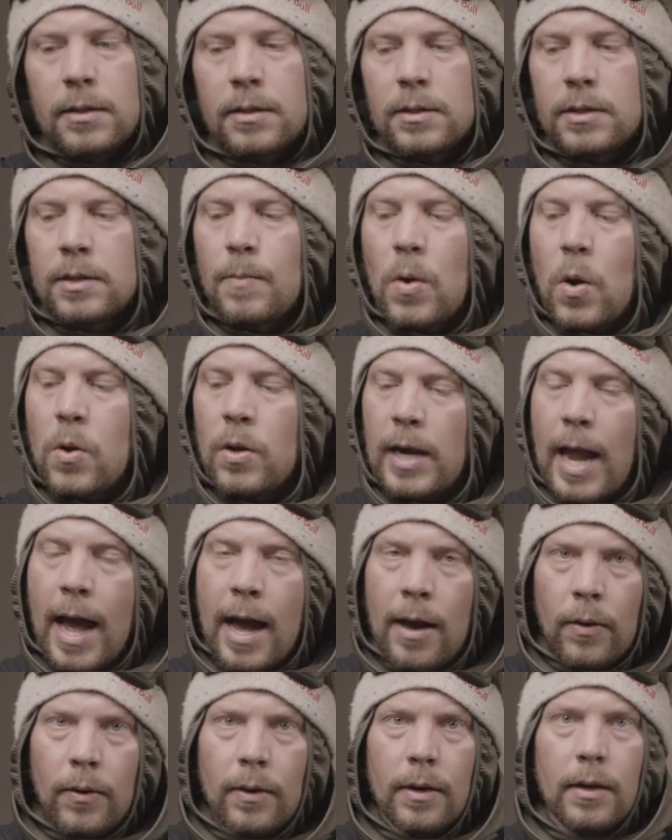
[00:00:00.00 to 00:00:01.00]
to bone it
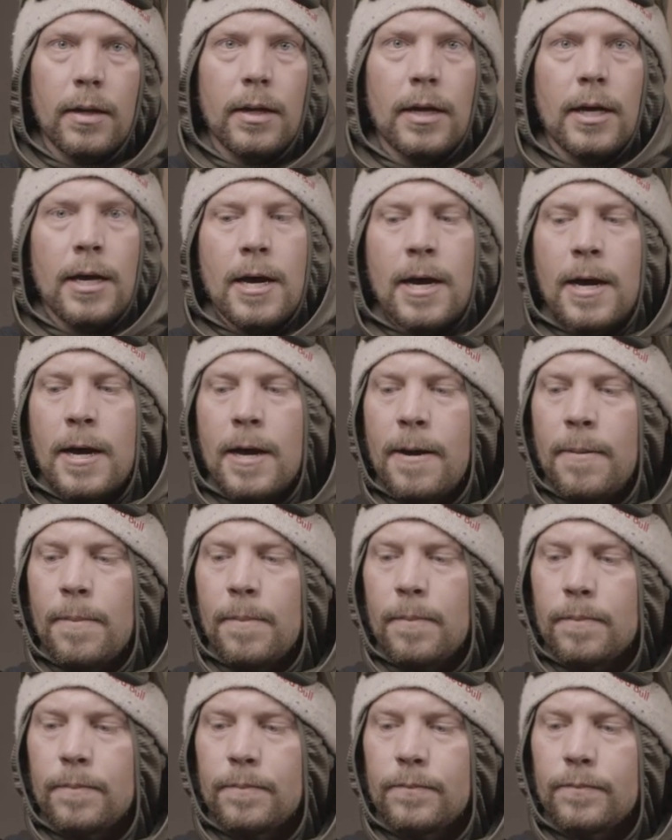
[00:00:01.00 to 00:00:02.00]
out.
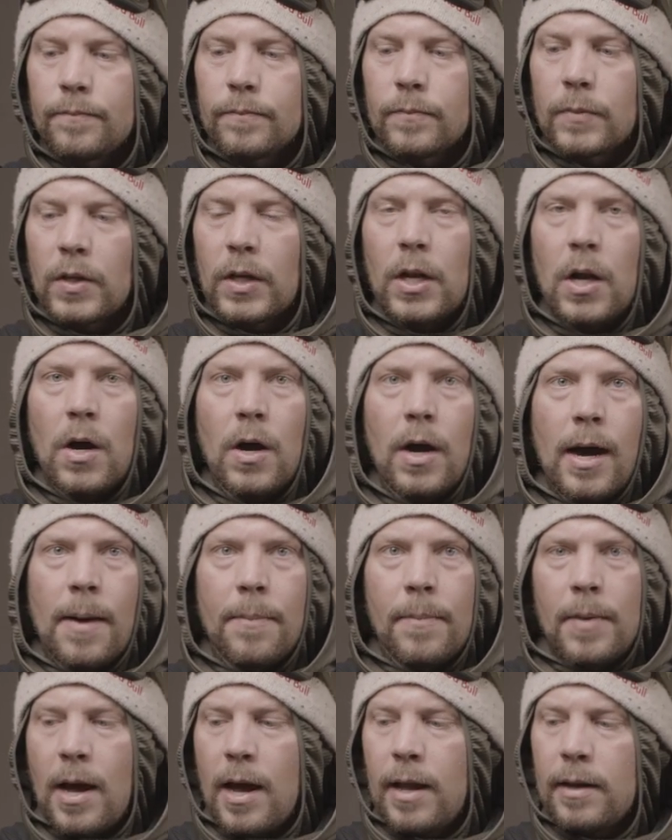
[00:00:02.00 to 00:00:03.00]
You know,
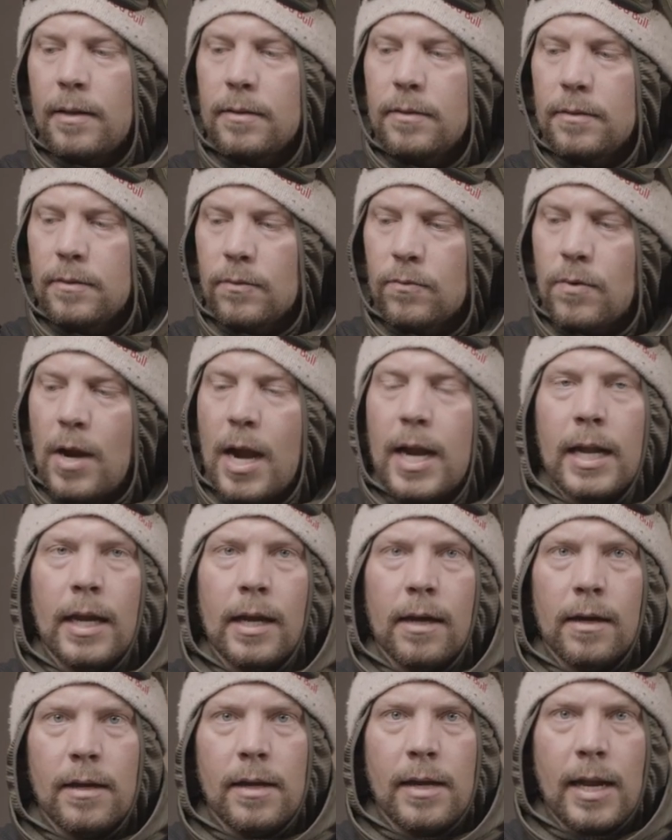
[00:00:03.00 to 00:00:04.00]
I'm not
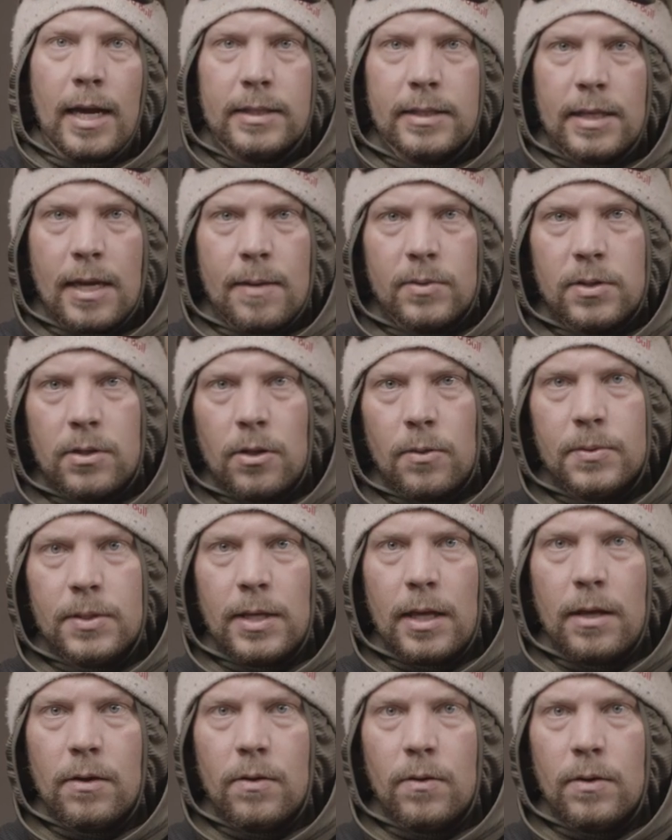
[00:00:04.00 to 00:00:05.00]
riding an X Games
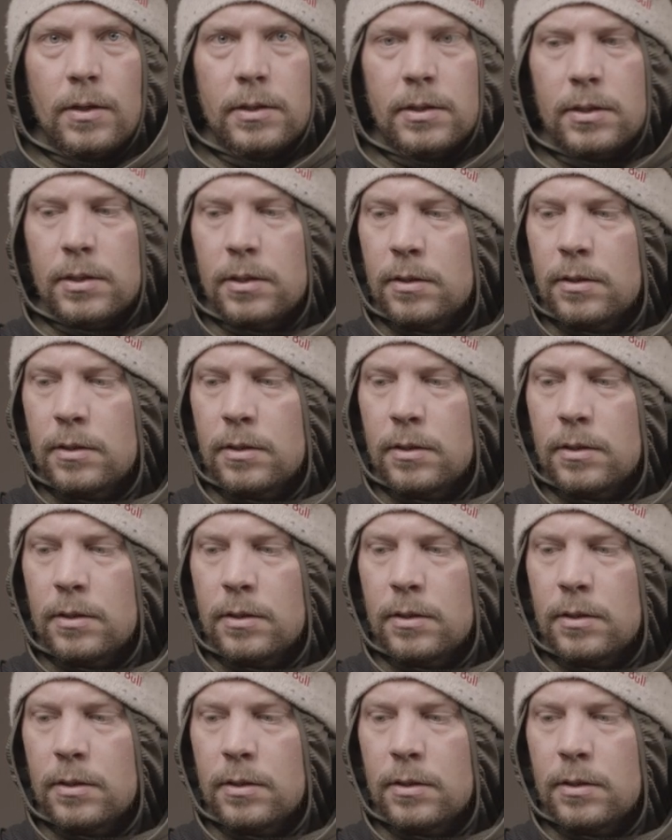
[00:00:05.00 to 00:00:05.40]
slopestyle course.